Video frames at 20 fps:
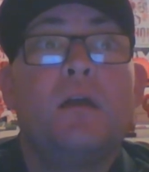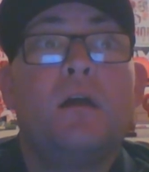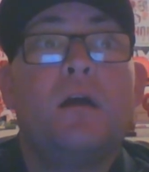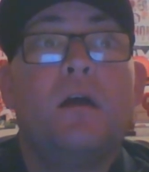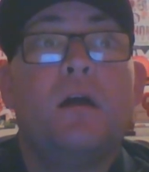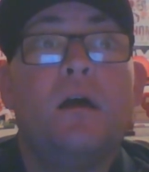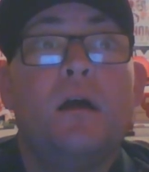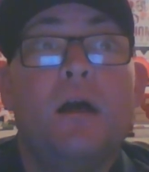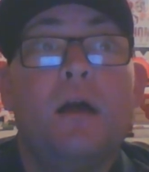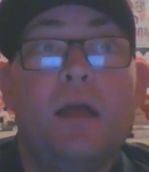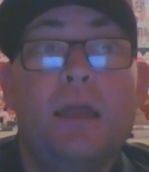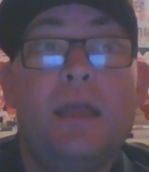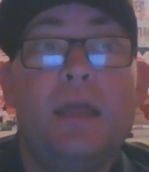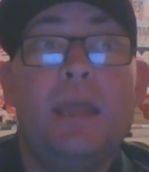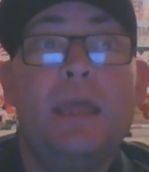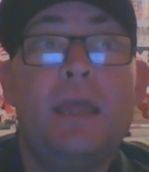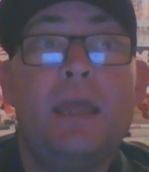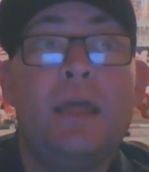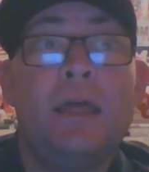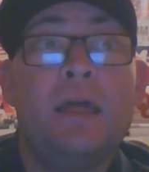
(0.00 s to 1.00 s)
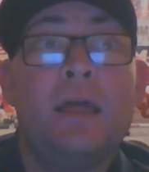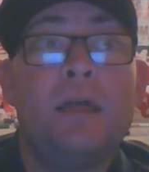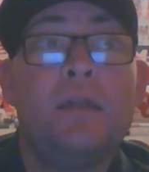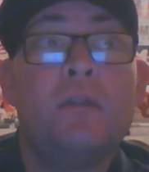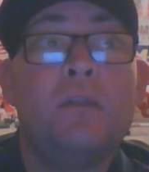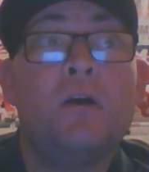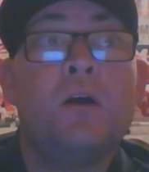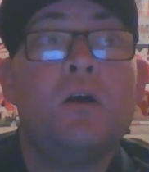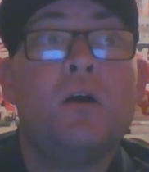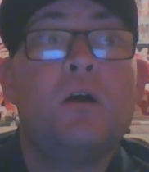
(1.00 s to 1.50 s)
uh,
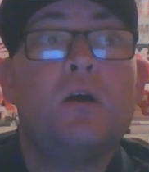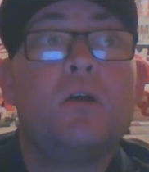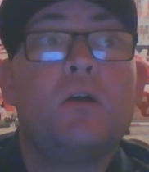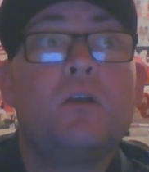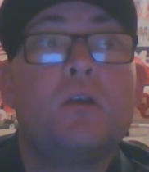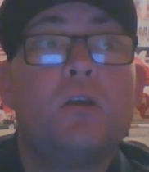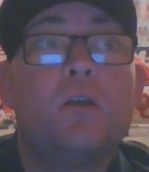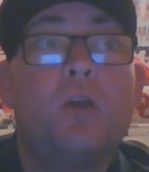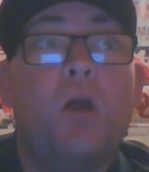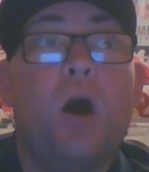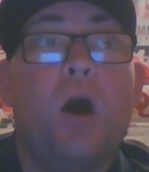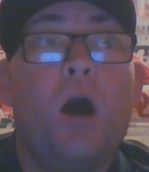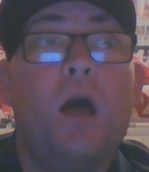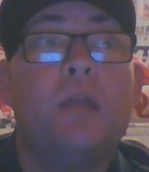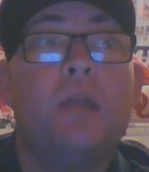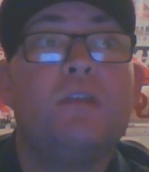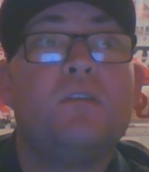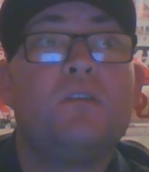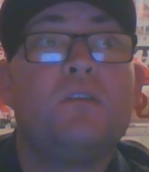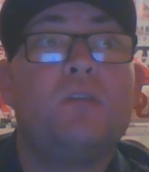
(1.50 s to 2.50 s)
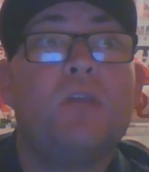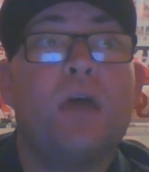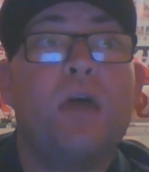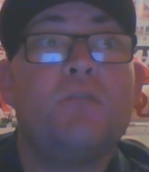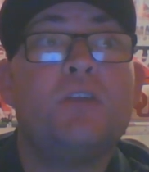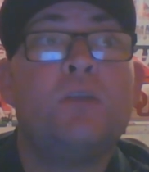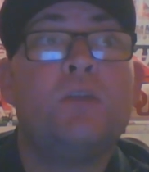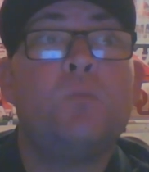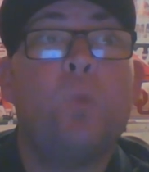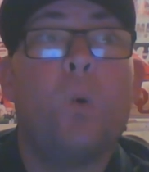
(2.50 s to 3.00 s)
and caught
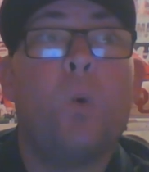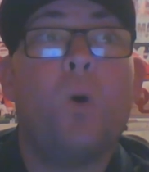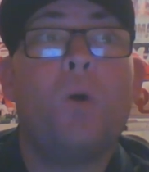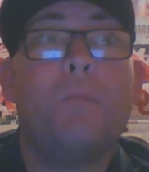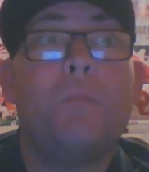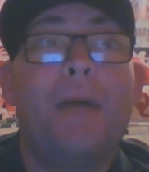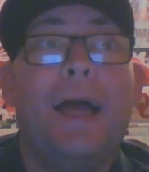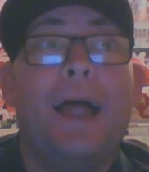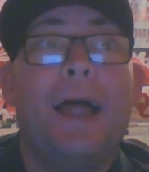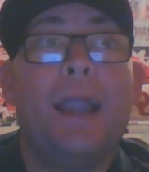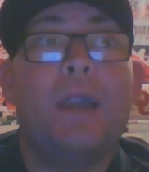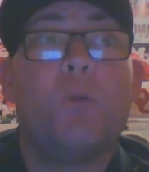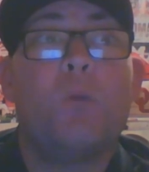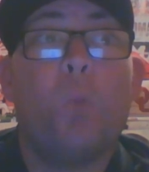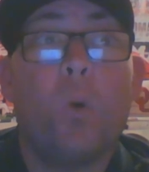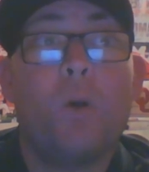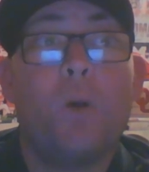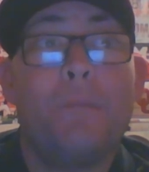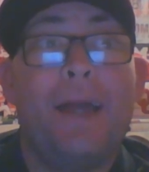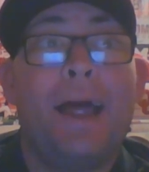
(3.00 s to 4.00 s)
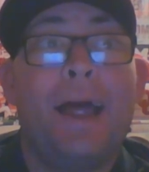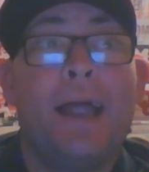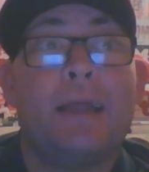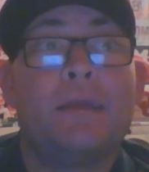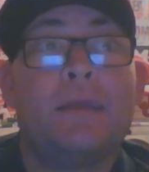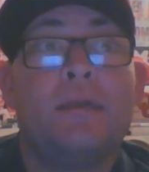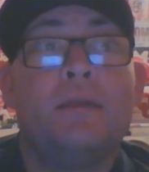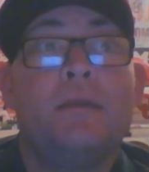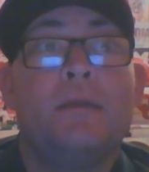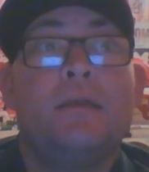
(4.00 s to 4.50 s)
Devin
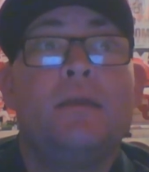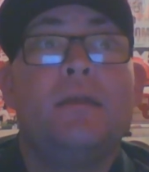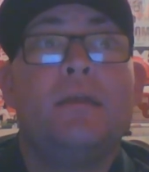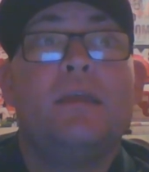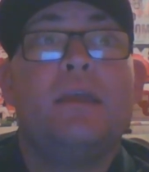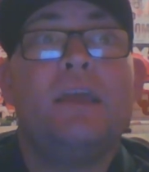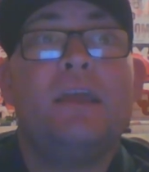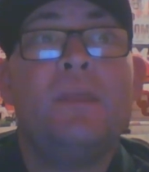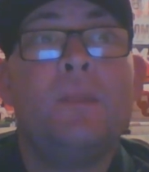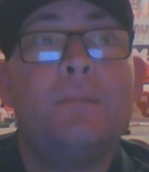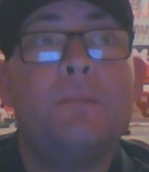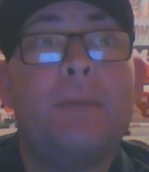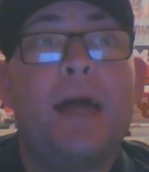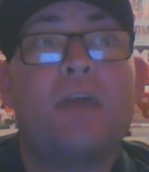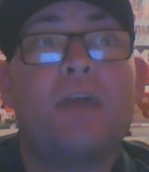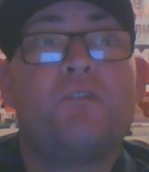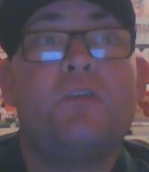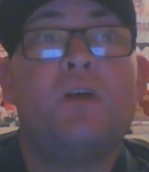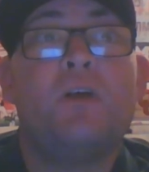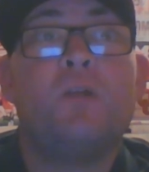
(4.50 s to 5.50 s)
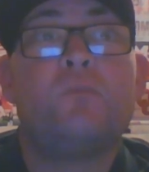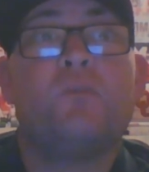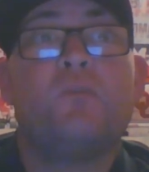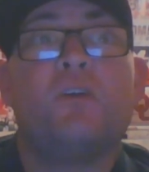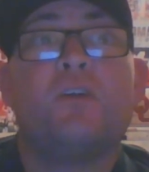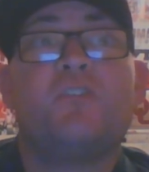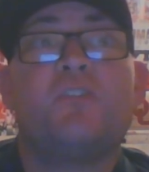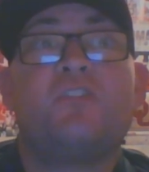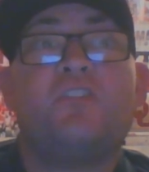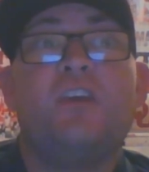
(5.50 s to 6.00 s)
Womack in the backfield
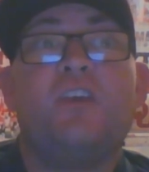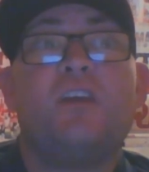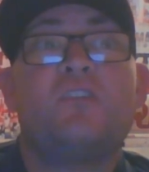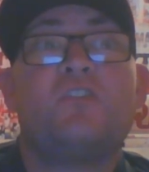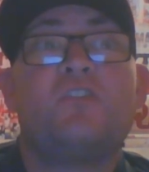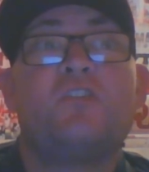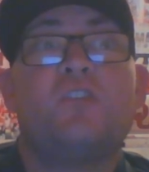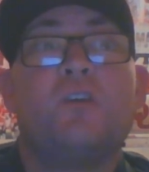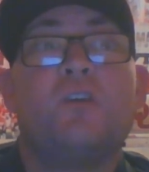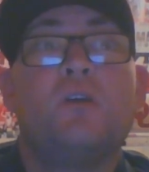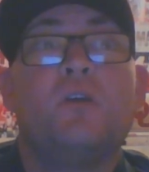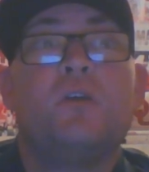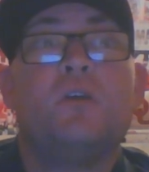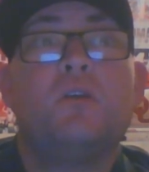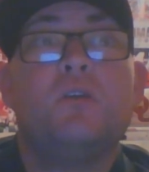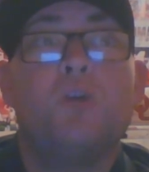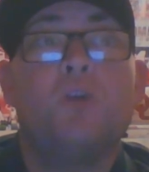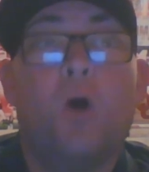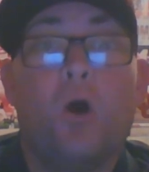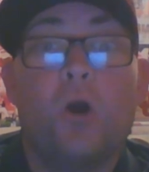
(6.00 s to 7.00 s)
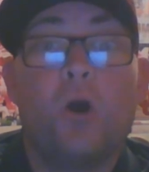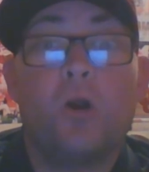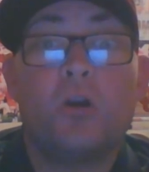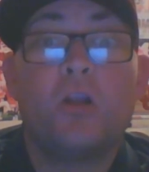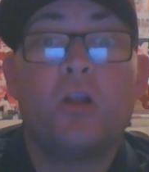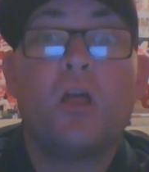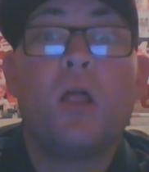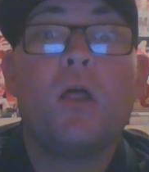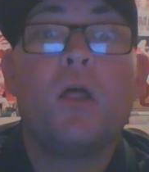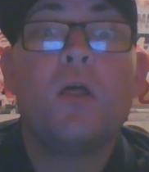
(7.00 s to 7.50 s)
for a
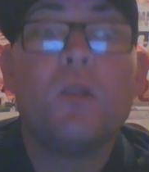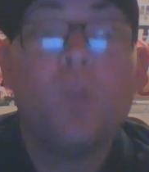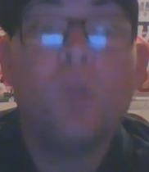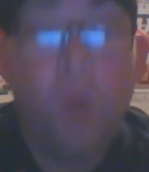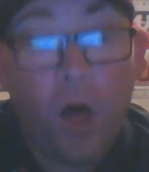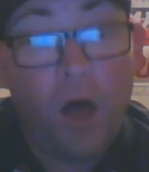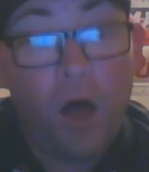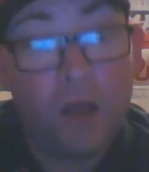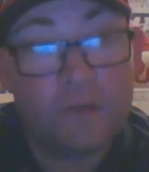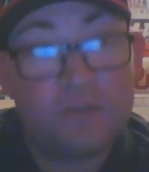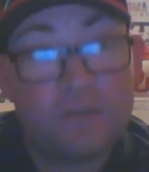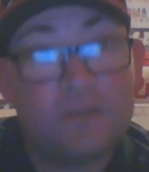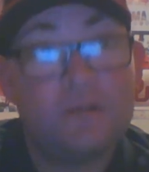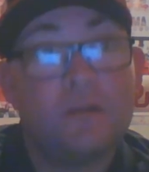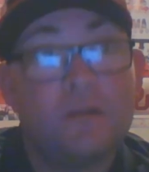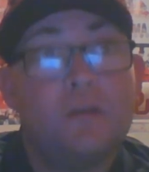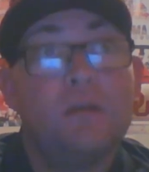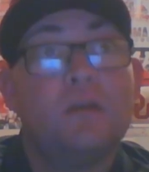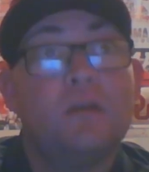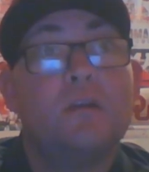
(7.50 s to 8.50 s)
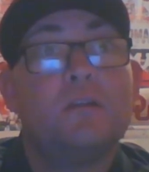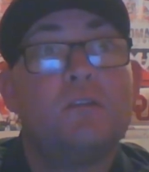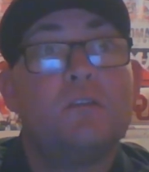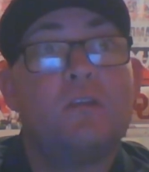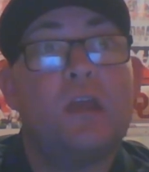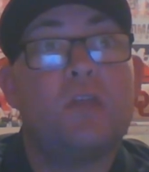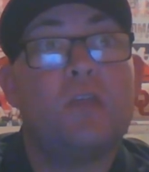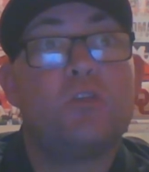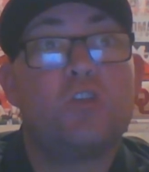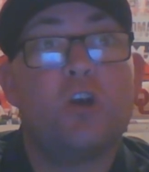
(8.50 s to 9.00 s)
six-yard loss.
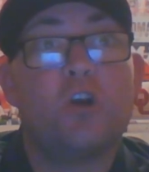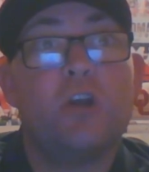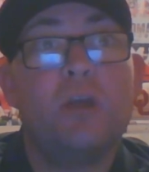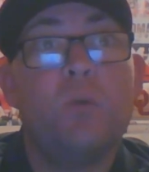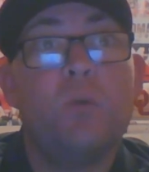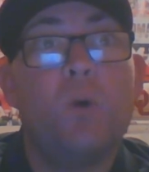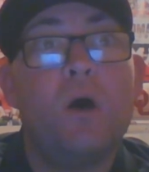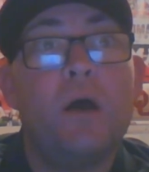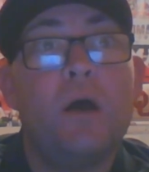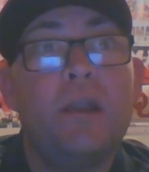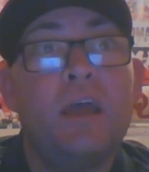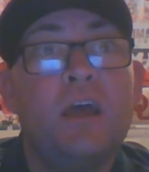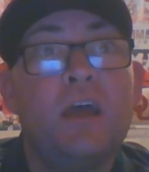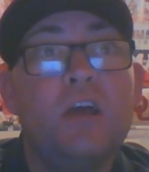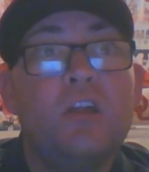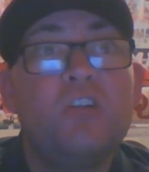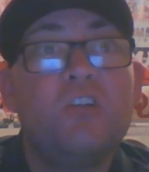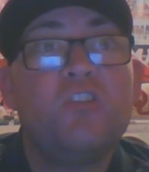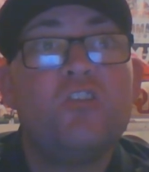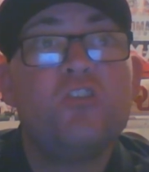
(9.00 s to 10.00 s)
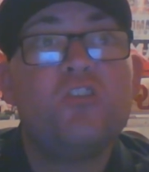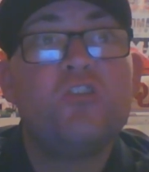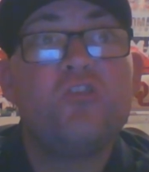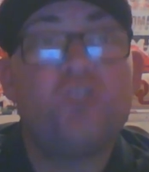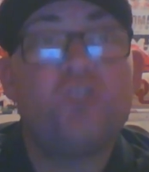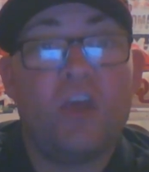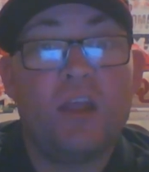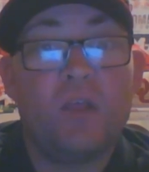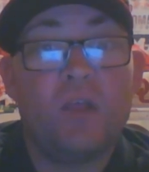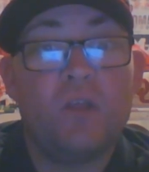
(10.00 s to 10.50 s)
Did 31,
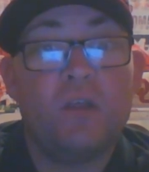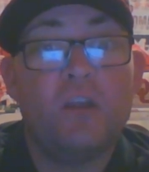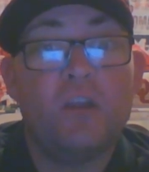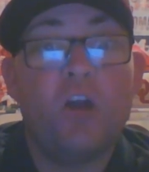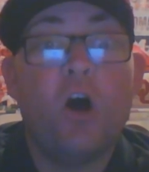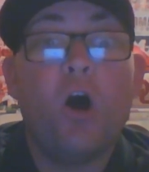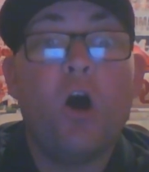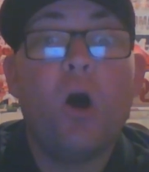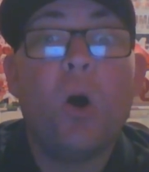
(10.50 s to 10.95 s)
Jalen